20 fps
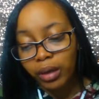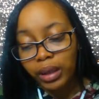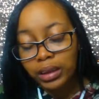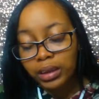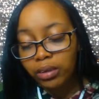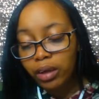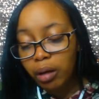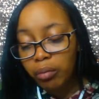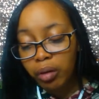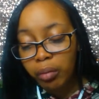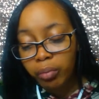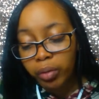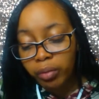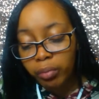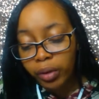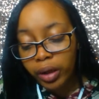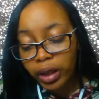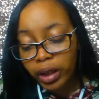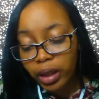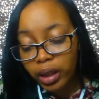I still got my
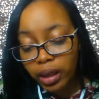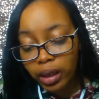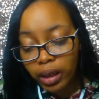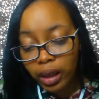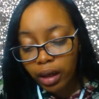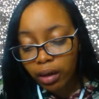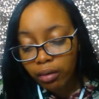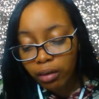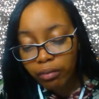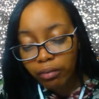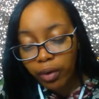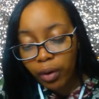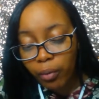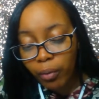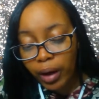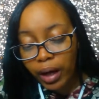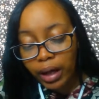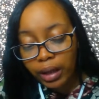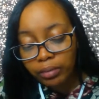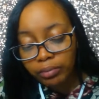bookmark in here, and I don't even know
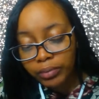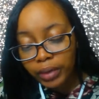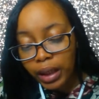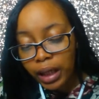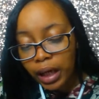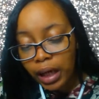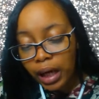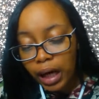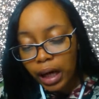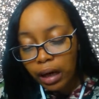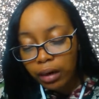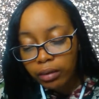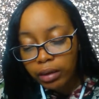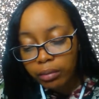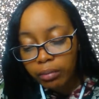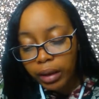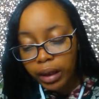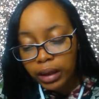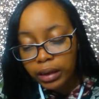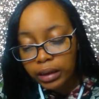why. I only
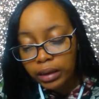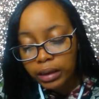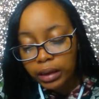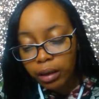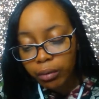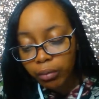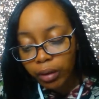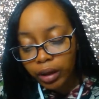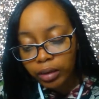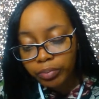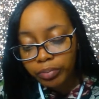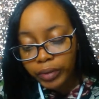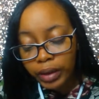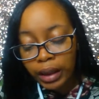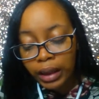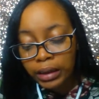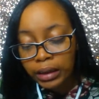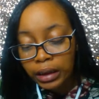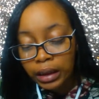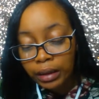made it to day one,
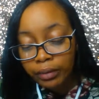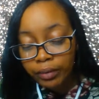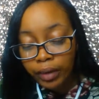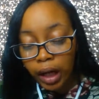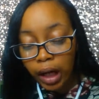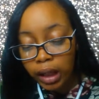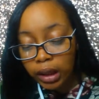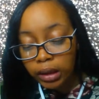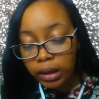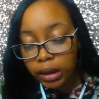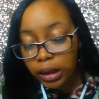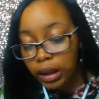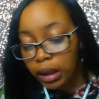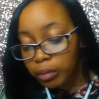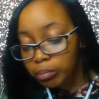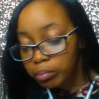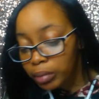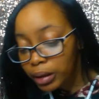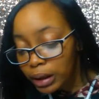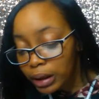and I didn't even honestly
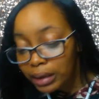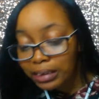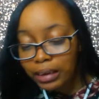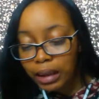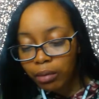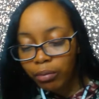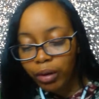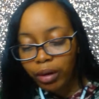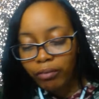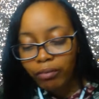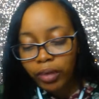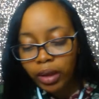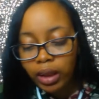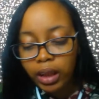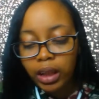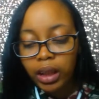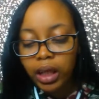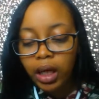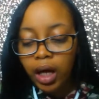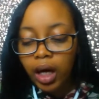complete day one
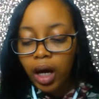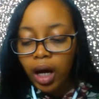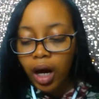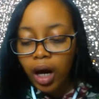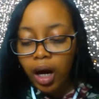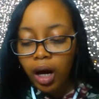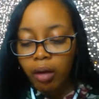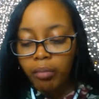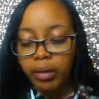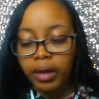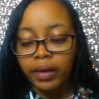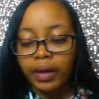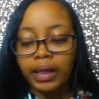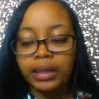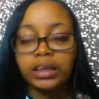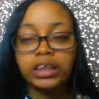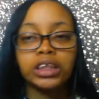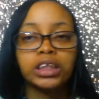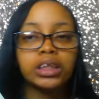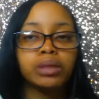fully. Um, and
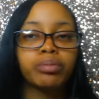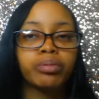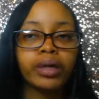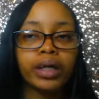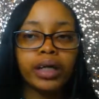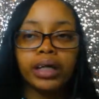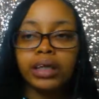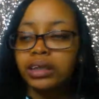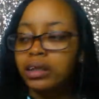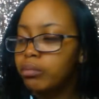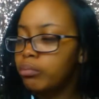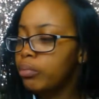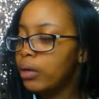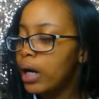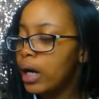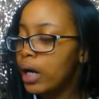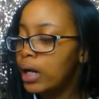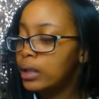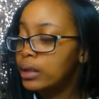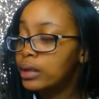that's She Prays
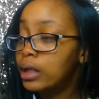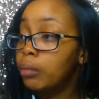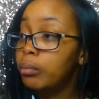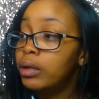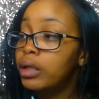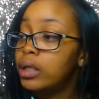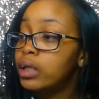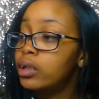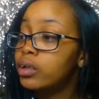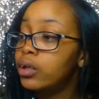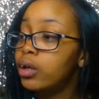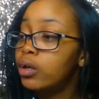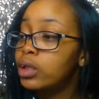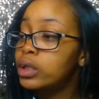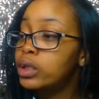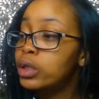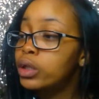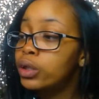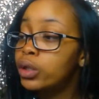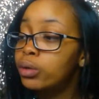by Debbie Lindell.
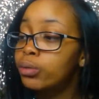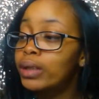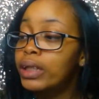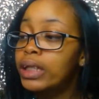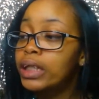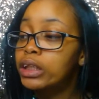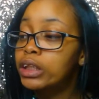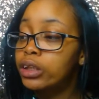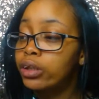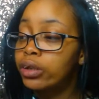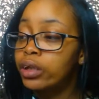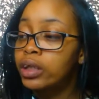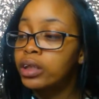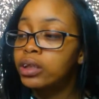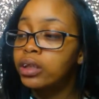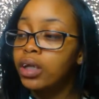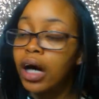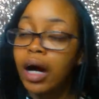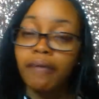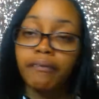It's a thirty-one day journey
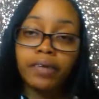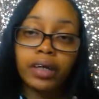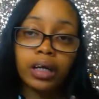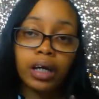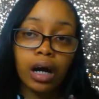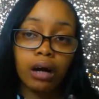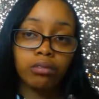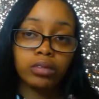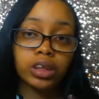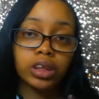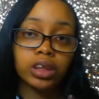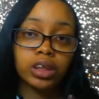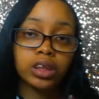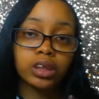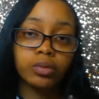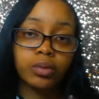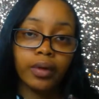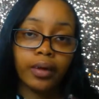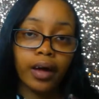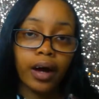to confident
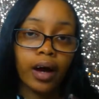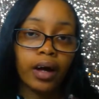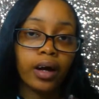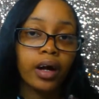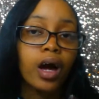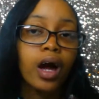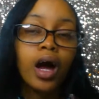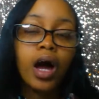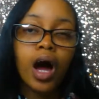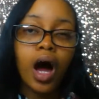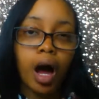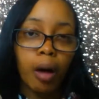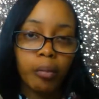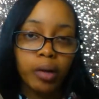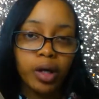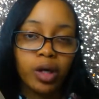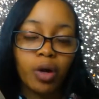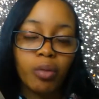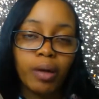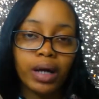conversations with God. I'm
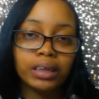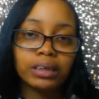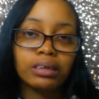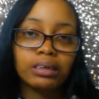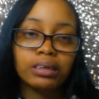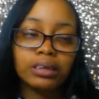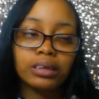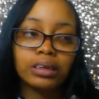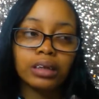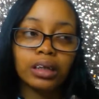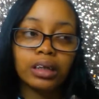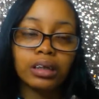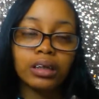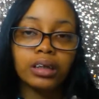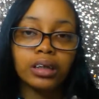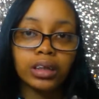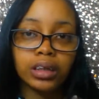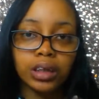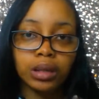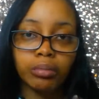going to go back to this in
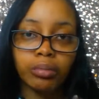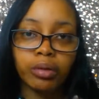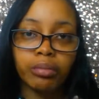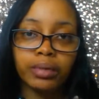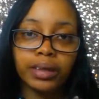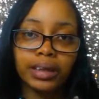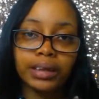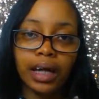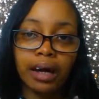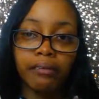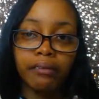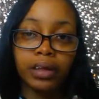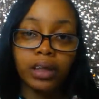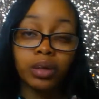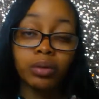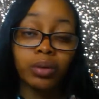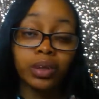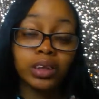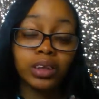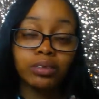December because I
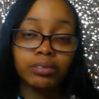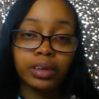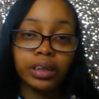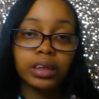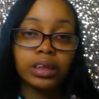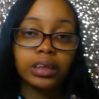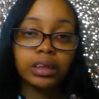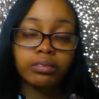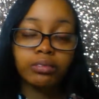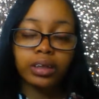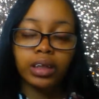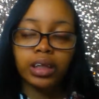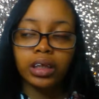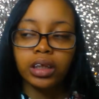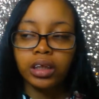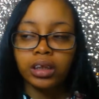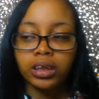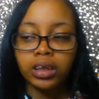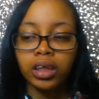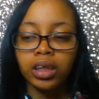really want to read this. It really
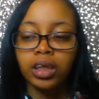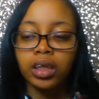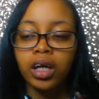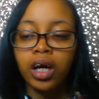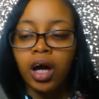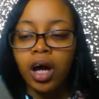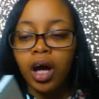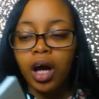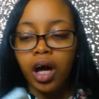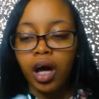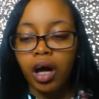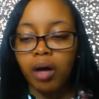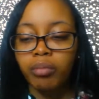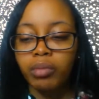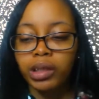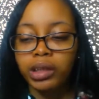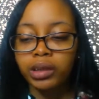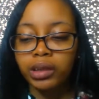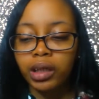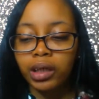is good. Um,
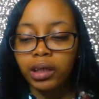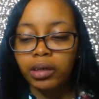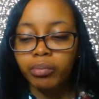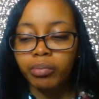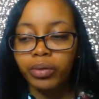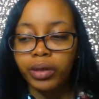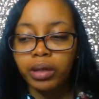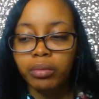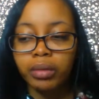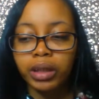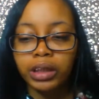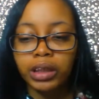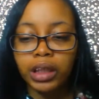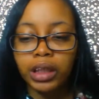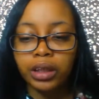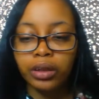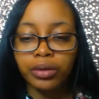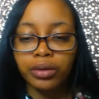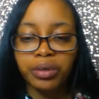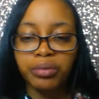but it's pretty much
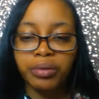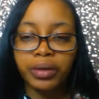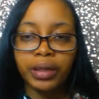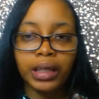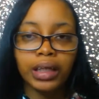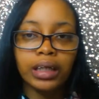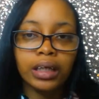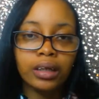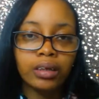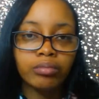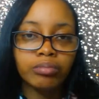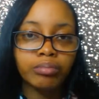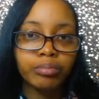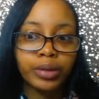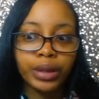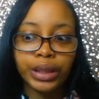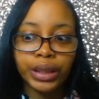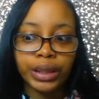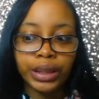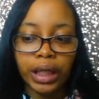a thirty-one day
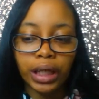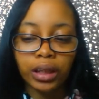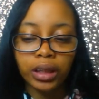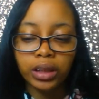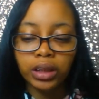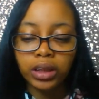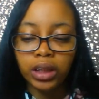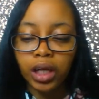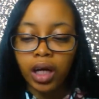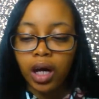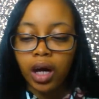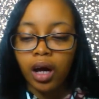prayer challenge.